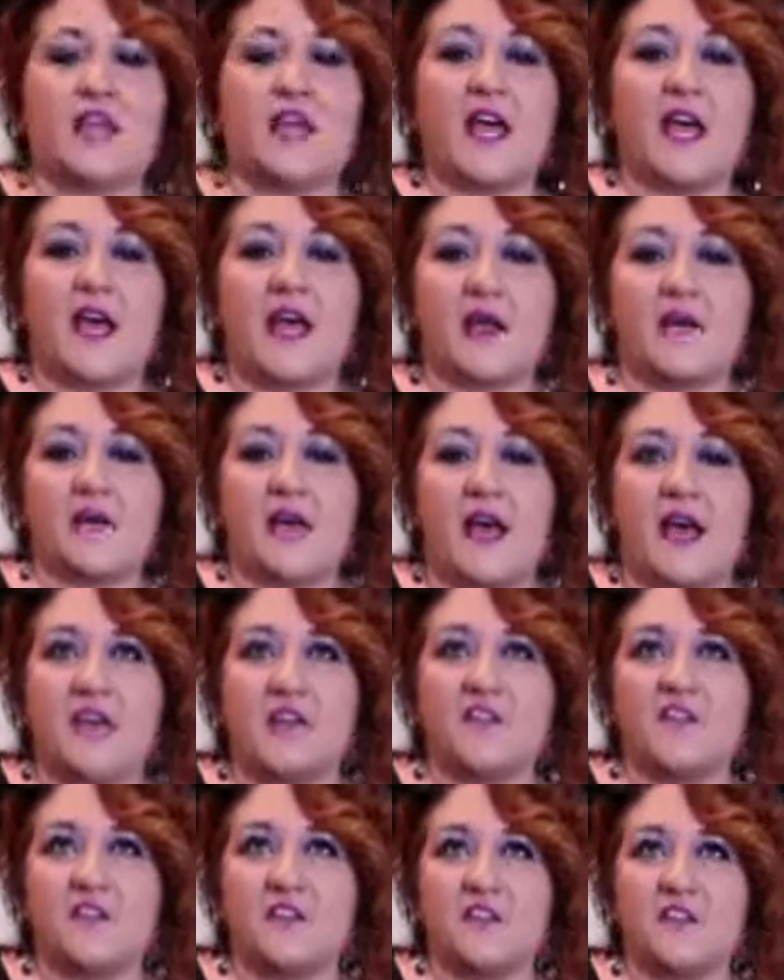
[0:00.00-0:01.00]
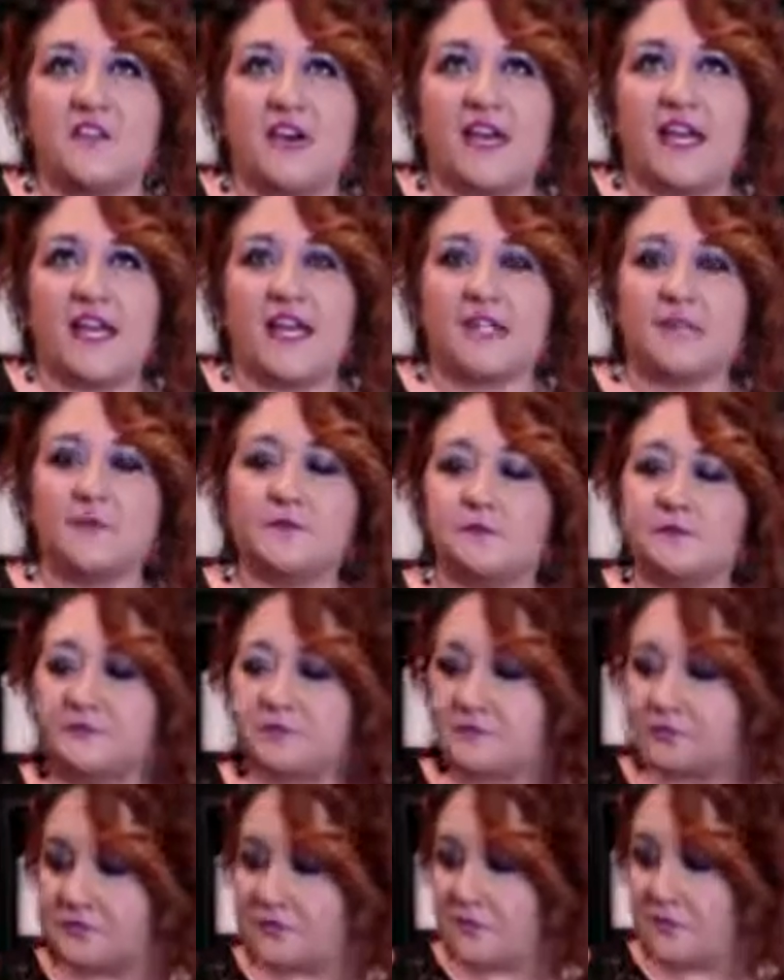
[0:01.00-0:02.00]
I feel like
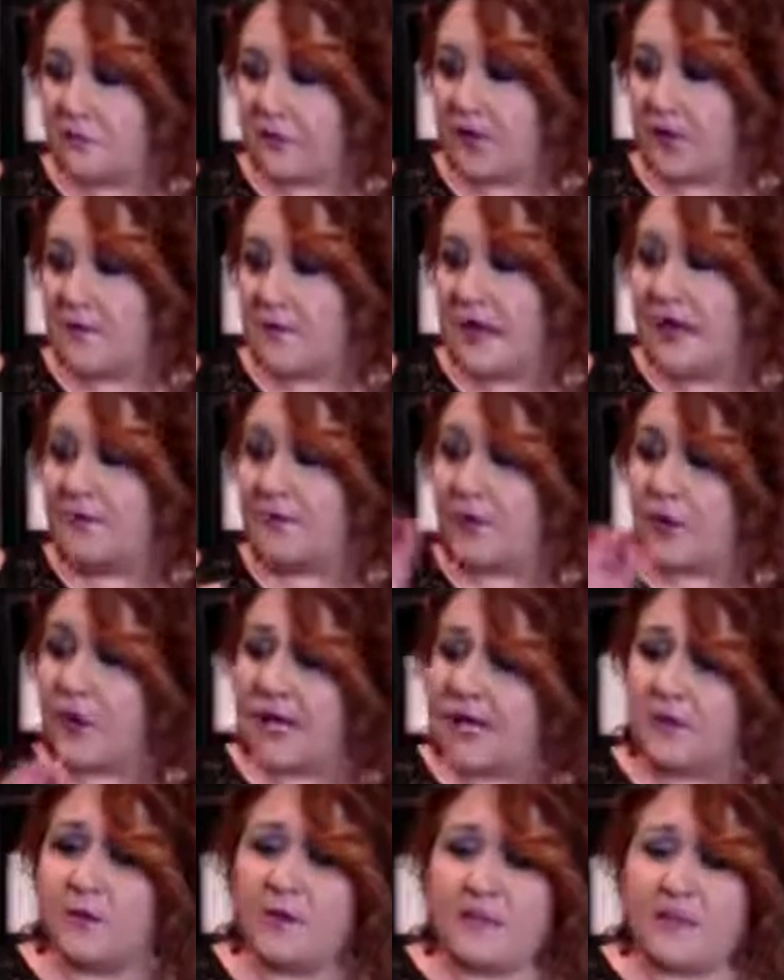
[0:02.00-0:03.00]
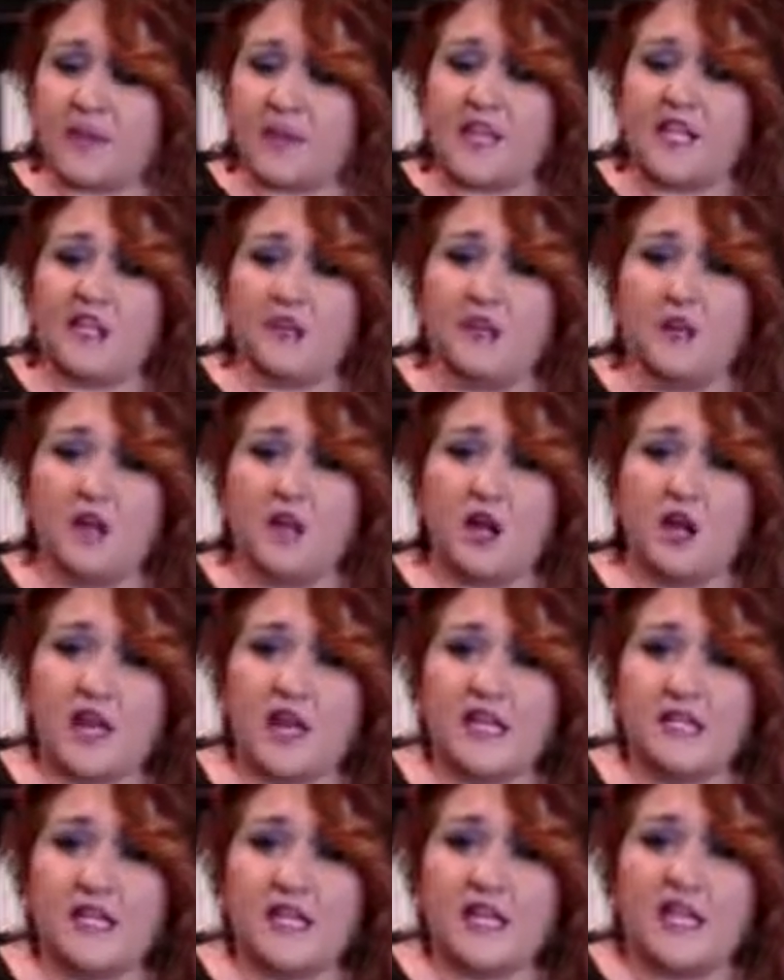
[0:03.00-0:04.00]
my braid one that I do a lot,